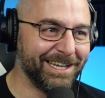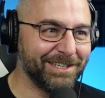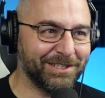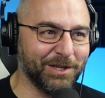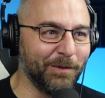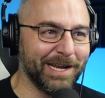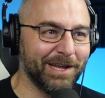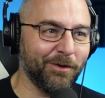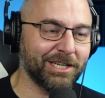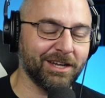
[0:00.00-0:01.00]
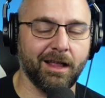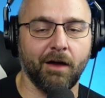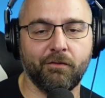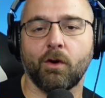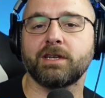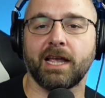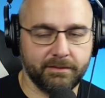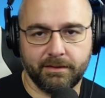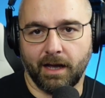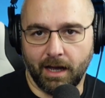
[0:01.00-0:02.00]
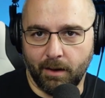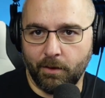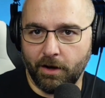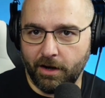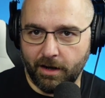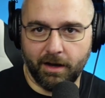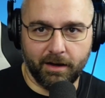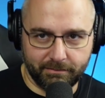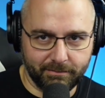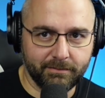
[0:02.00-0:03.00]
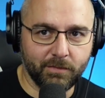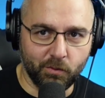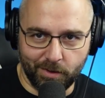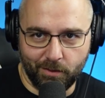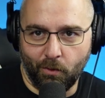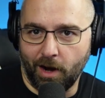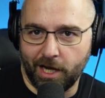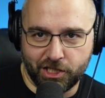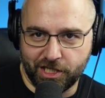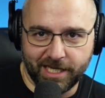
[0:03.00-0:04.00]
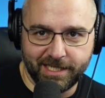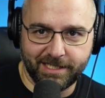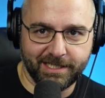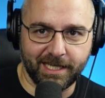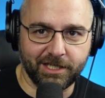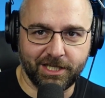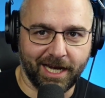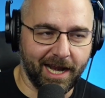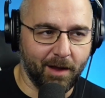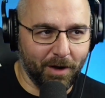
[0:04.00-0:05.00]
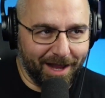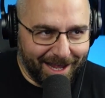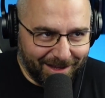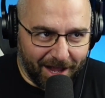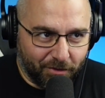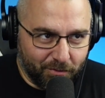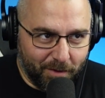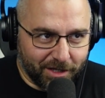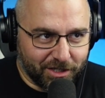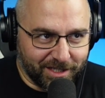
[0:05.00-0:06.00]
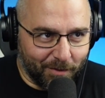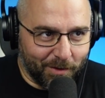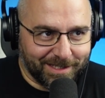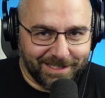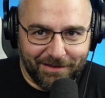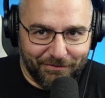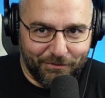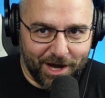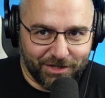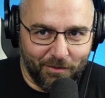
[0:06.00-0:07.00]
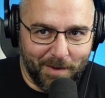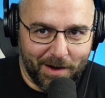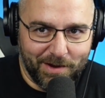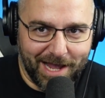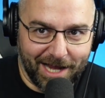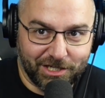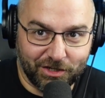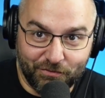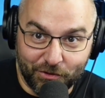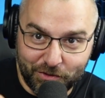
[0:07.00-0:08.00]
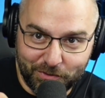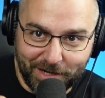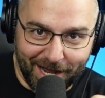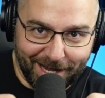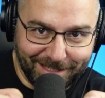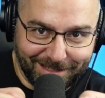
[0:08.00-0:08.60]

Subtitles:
So many quick shots. Of course, I'm gonna rewatch this and check it out, but not too much because I want to stay fresh for my reaction for you guys.